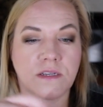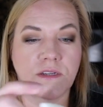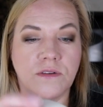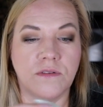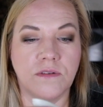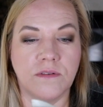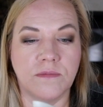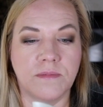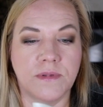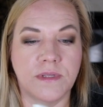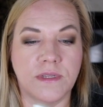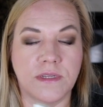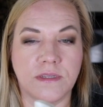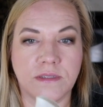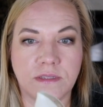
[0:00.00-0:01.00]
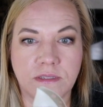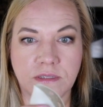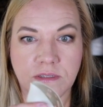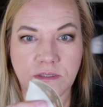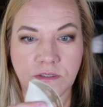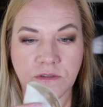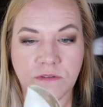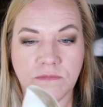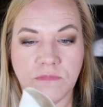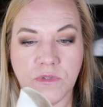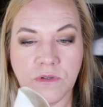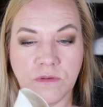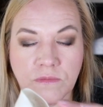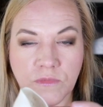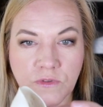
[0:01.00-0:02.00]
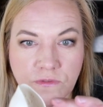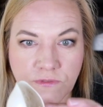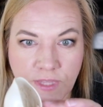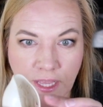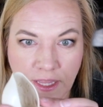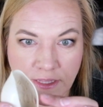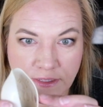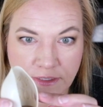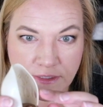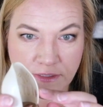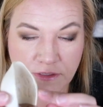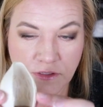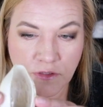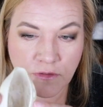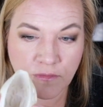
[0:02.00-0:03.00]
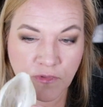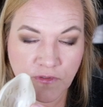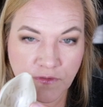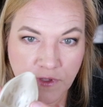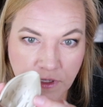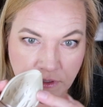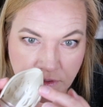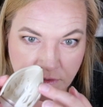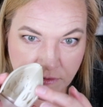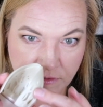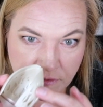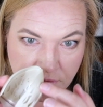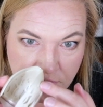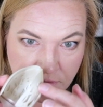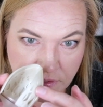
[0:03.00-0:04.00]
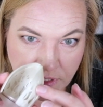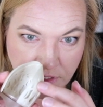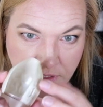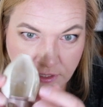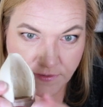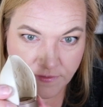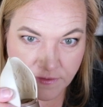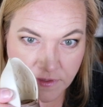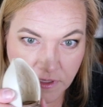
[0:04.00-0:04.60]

Don't open this. Don't move that. Don't move this stuff.